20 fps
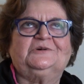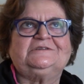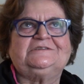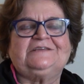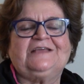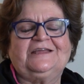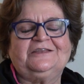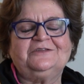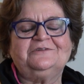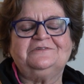
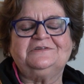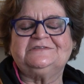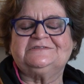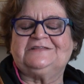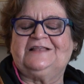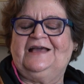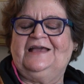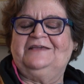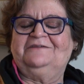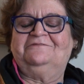towards the end of
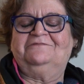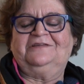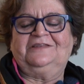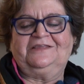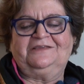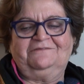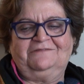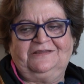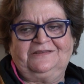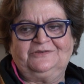his life,
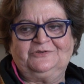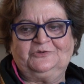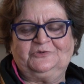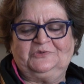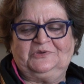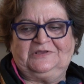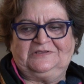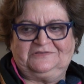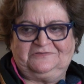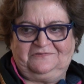when he went
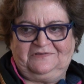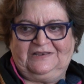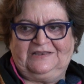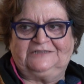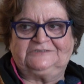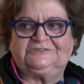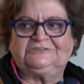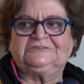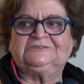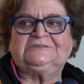to his
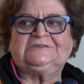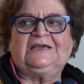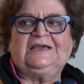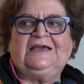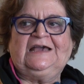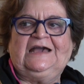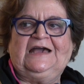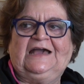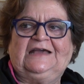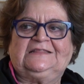village,
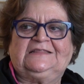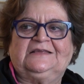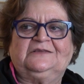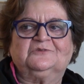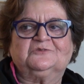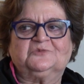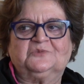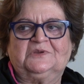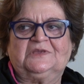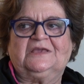I
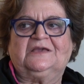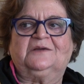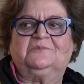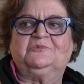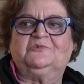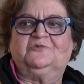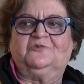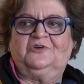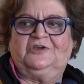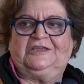think it was a
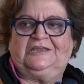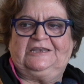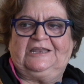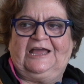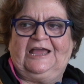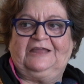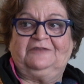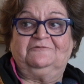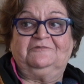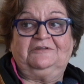year before he
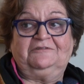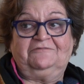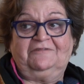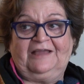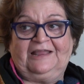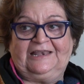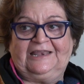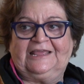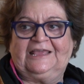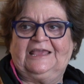died, when he
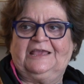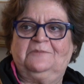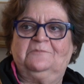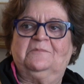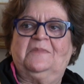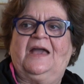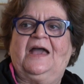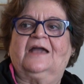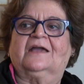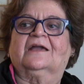finally
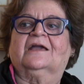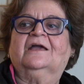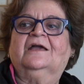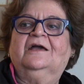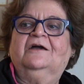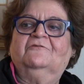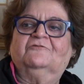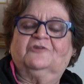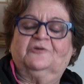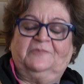came back
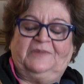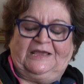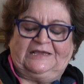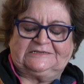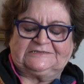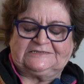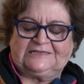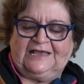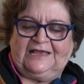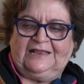from
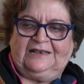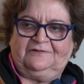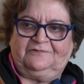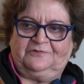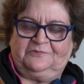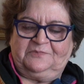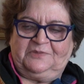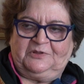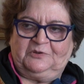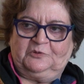
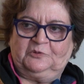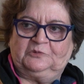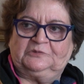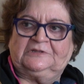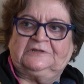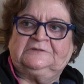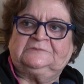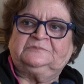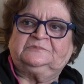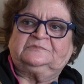exile from
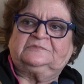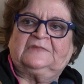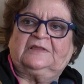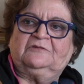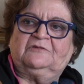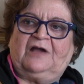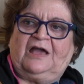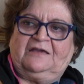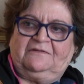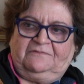Beirut,
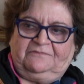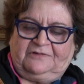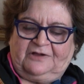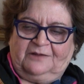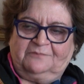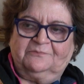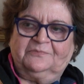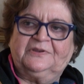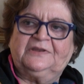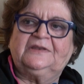I
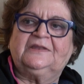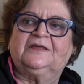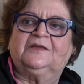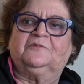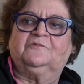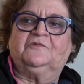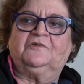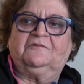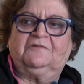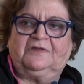accompanied
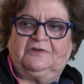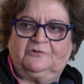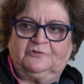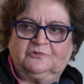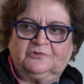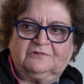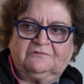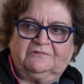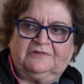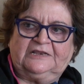him. We
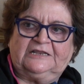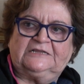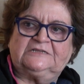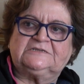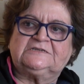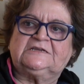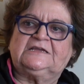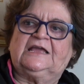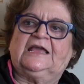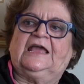went to the
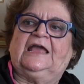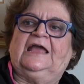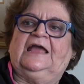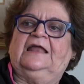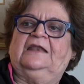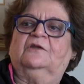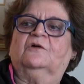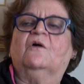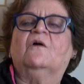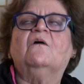village,
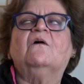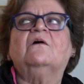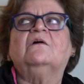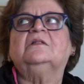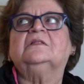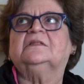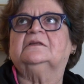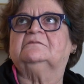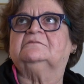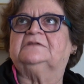and
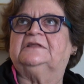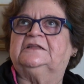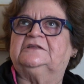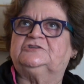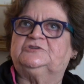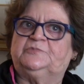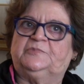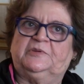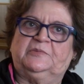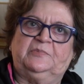all the
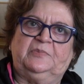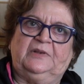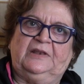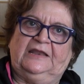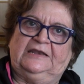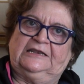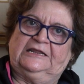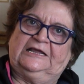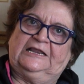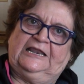village
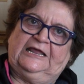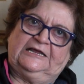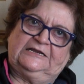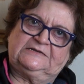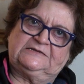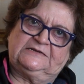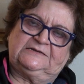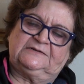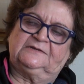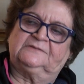people had
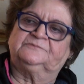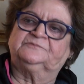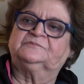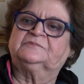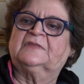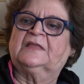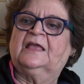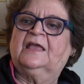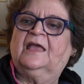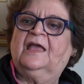collected.
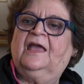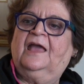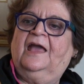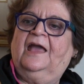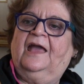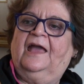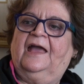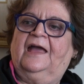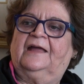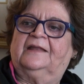
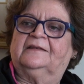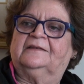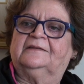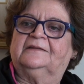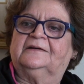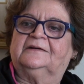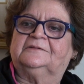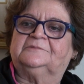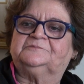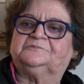
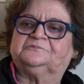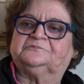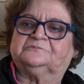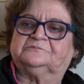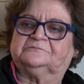And